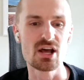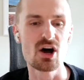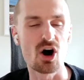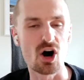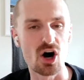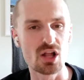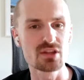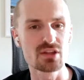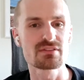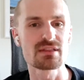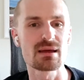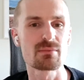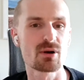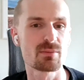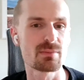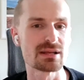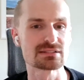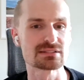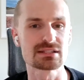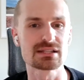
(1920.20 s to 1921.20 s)
All of them are
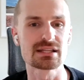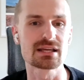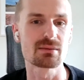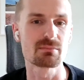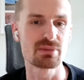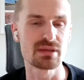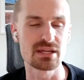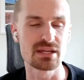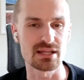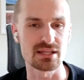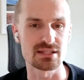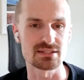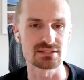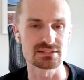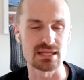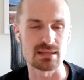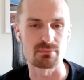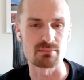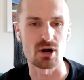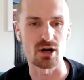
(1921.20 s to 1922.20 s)
basically competing in the
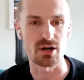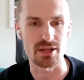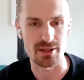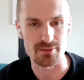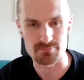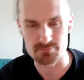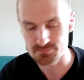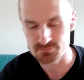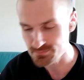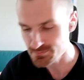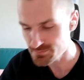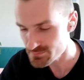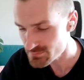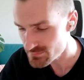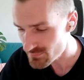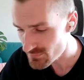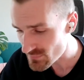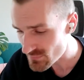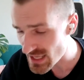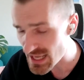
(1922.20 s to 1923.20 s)
same market.
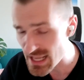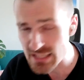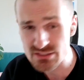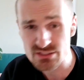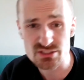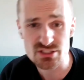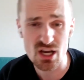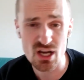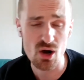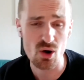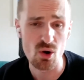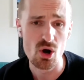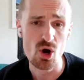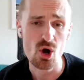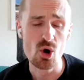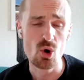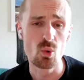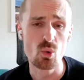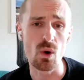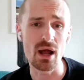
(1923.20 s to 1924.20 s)
And so
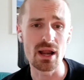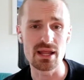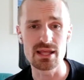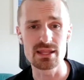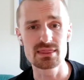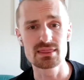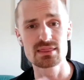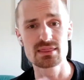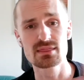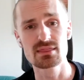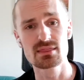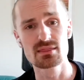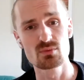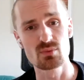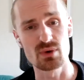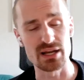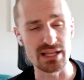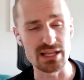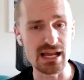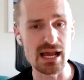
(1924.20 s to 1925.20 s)
what if
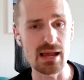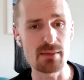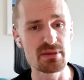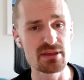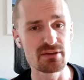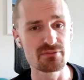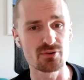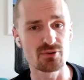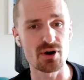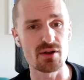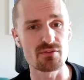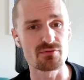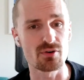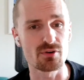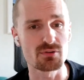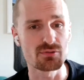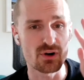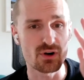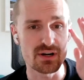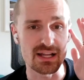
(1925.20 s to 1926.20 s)
what EIP
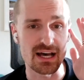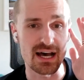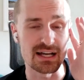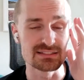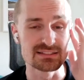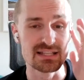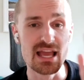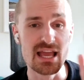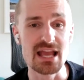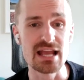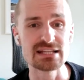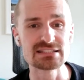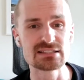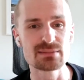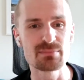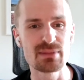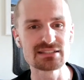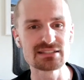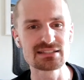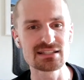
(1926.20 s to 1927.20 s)
4844 does is it
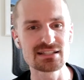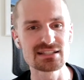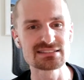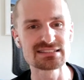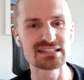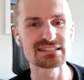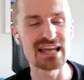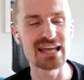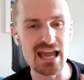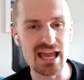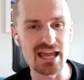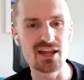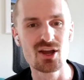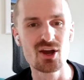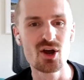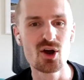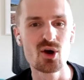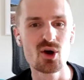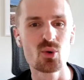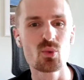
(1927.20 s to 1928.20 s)
basically says, hey,
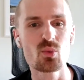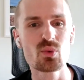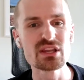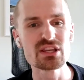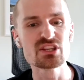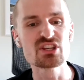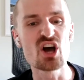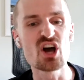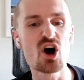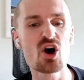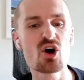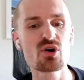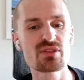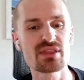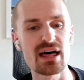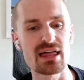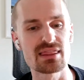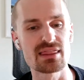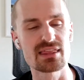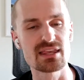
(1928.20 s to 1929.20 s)
we know
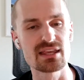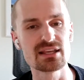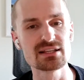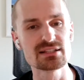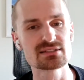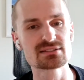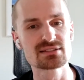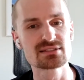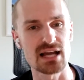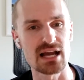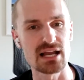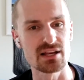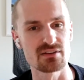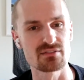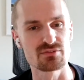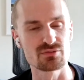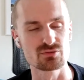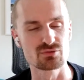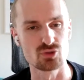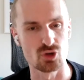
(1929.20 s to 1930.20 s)
that these kind of
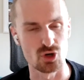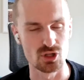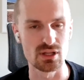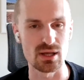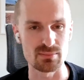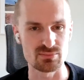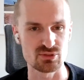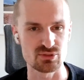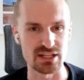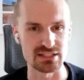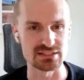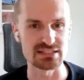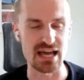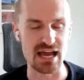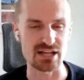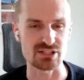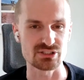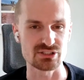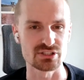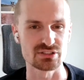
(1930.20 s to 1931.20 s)
roll up
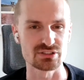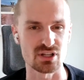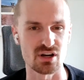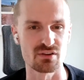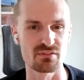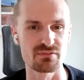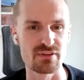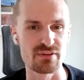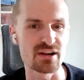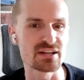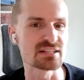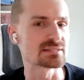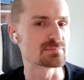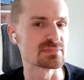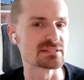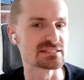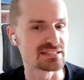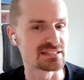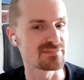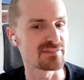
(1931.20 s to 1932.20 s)
transactions are a very
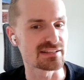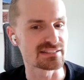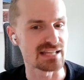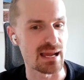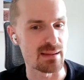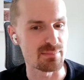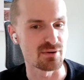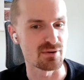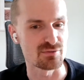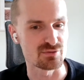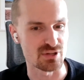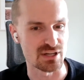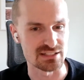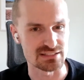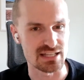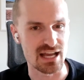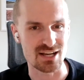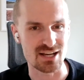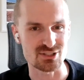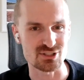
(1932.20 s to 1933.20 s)
specific type of
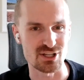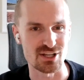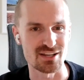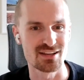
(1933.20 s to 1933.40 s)
transaction.